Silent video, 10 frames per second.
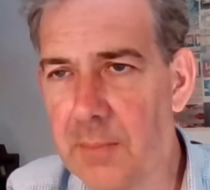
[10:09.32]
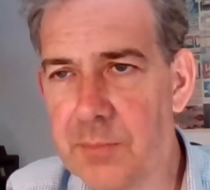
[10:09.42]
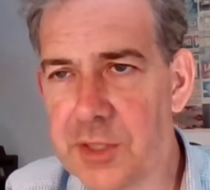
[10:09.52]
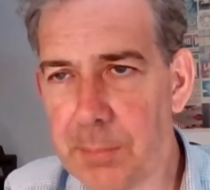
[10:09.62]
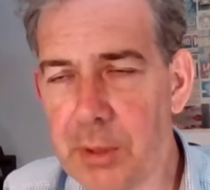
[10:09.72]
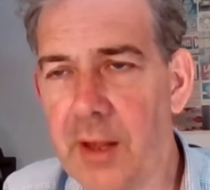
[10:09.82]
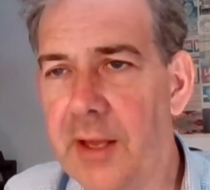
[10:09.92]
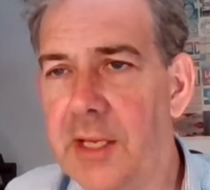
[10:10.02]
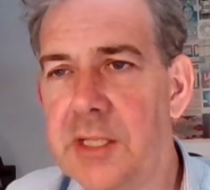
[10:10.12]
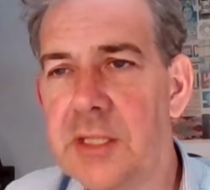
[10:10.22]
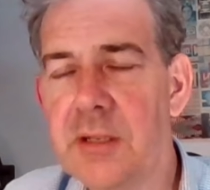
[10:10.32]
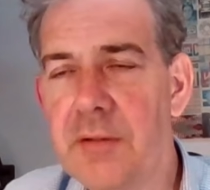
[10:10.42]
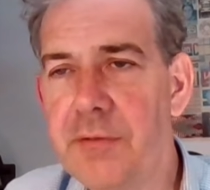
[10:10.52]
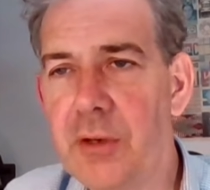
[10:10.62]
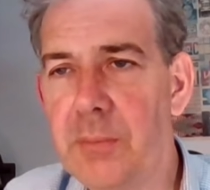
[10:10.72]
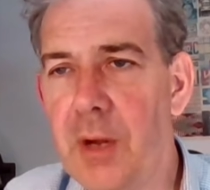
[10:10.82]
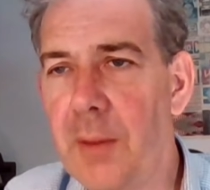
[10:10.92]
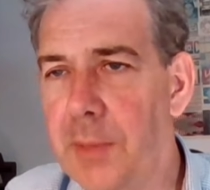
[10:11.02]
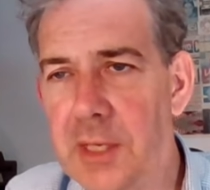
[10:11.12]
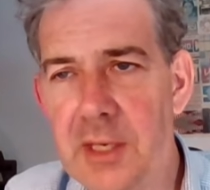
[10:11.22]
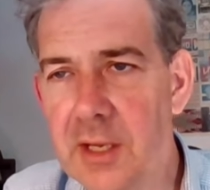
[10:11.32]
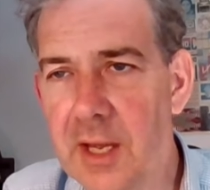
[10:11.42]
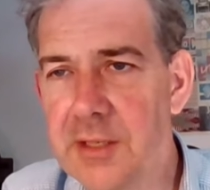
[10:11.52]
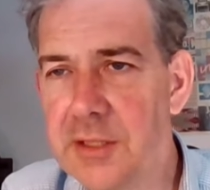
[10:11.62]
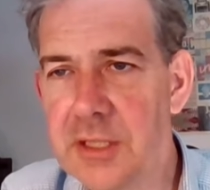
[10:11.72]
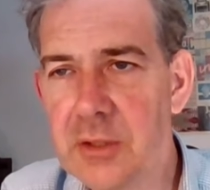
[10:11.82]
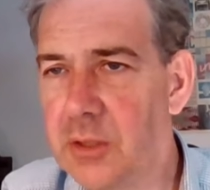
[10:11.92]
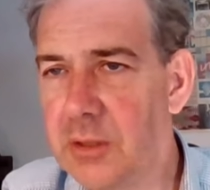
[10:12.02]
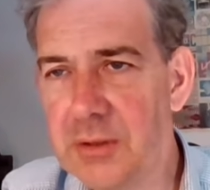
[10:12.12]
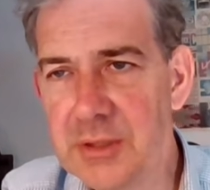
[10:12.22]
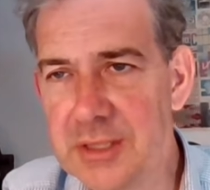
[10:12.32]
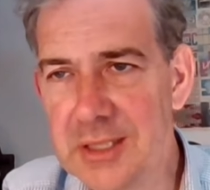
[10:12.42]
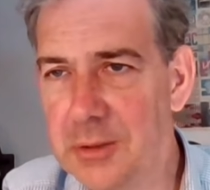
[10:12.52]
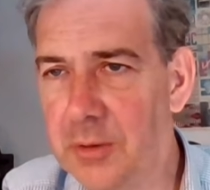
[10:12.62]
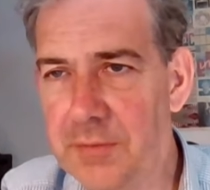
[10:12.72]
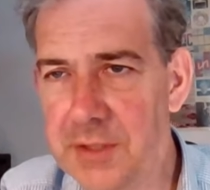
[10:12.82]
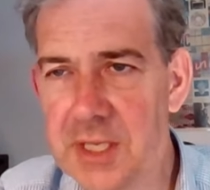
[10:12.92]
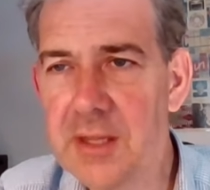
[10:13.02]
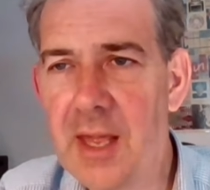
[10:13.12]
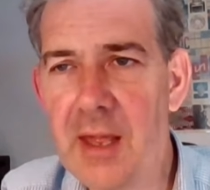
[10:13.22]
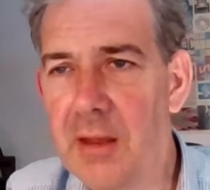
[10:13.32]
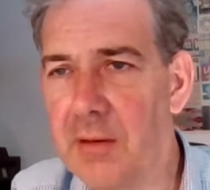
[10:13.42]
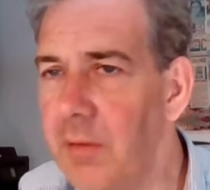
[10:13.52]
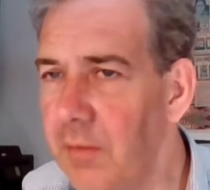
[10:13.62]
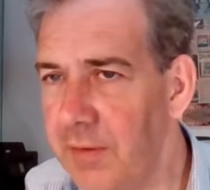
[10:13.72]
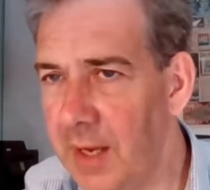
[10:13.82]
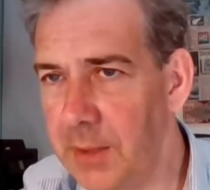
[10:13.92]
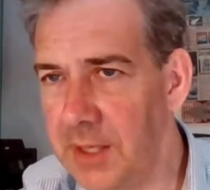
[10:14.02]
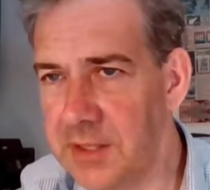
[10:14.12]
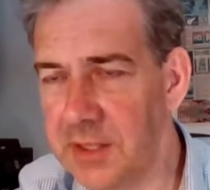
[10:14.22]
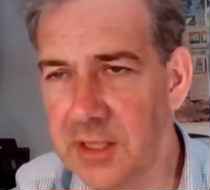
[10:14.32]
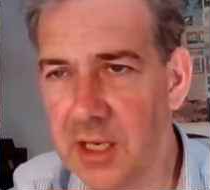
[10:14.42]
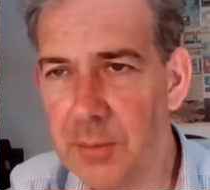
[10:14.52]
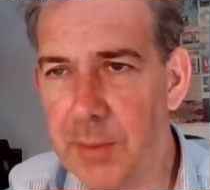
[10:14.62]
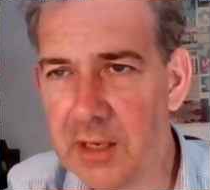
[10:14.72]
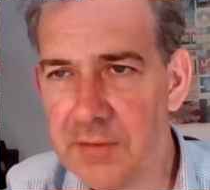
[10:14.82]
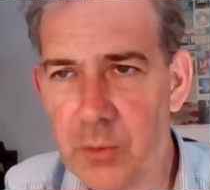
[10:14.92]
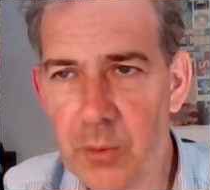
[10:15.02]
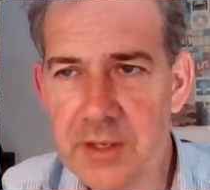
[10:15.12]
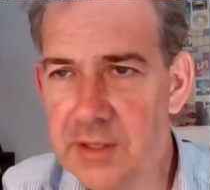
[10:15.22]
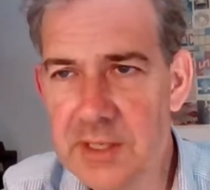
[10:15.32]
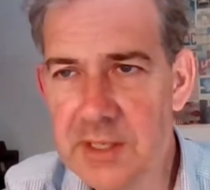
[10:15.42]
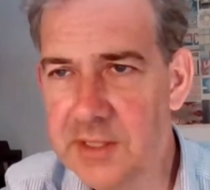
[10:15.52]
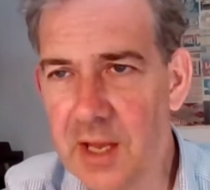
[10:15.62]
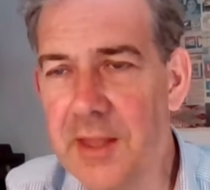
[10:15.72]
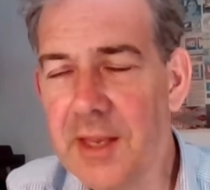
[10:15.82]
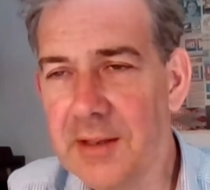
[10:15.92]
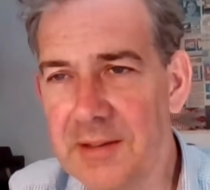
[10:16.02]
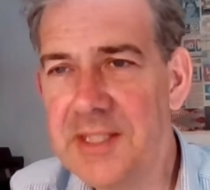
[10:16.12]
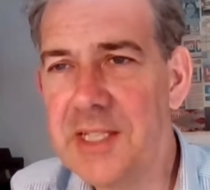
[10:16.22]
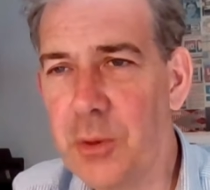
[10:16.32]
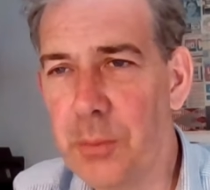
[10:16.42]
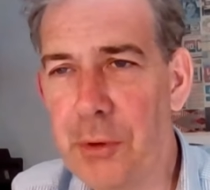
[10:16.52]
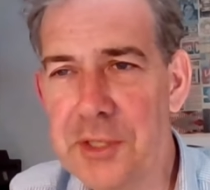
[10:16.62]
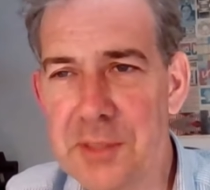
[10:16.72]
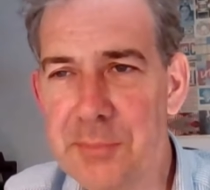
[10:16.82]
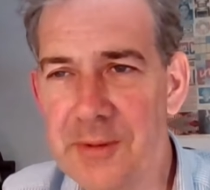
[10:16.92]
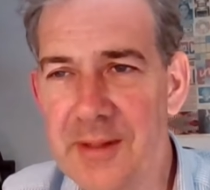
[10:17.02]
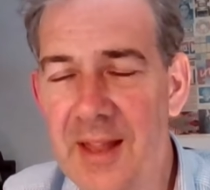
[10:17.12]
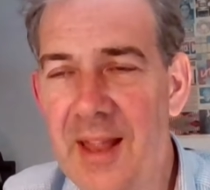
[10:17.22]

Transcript: supplies from Armenia and to visit their families and to go back and forth. I think this is all possible,